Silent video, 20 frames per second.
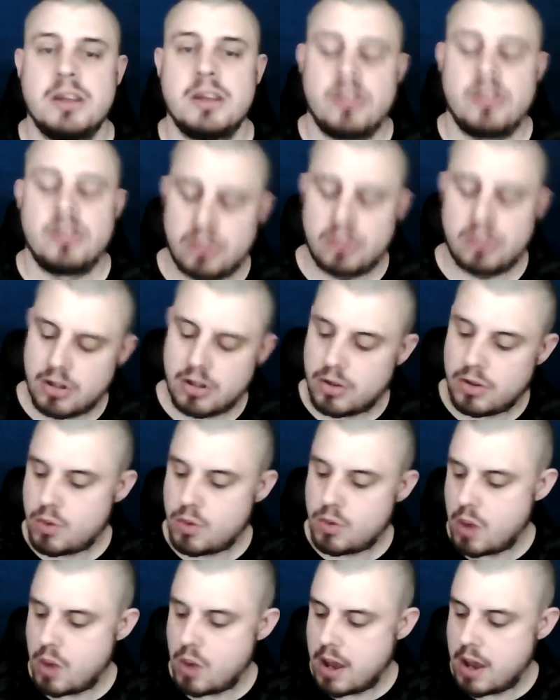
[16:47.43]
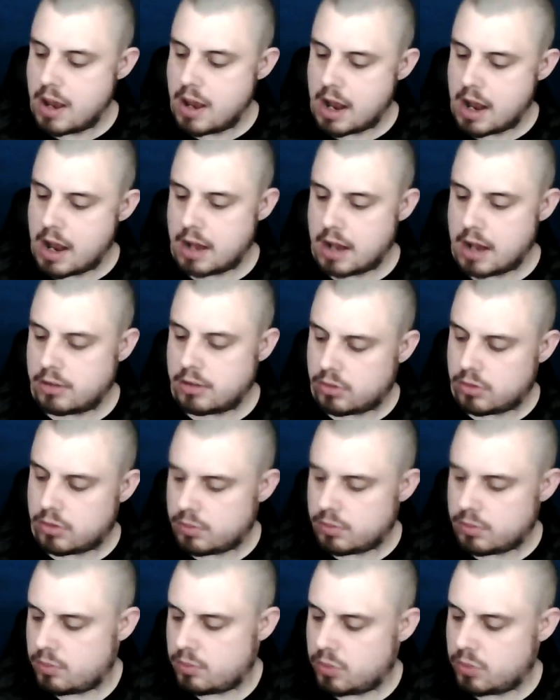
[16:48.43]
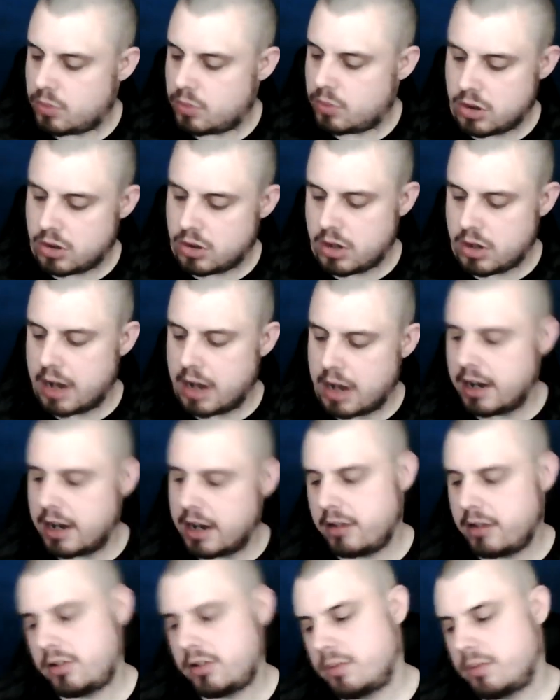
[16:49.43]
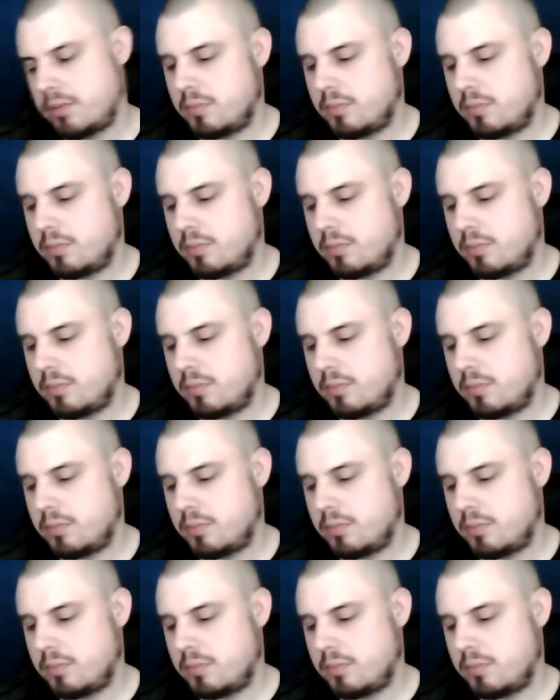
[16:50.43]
So, and you know, and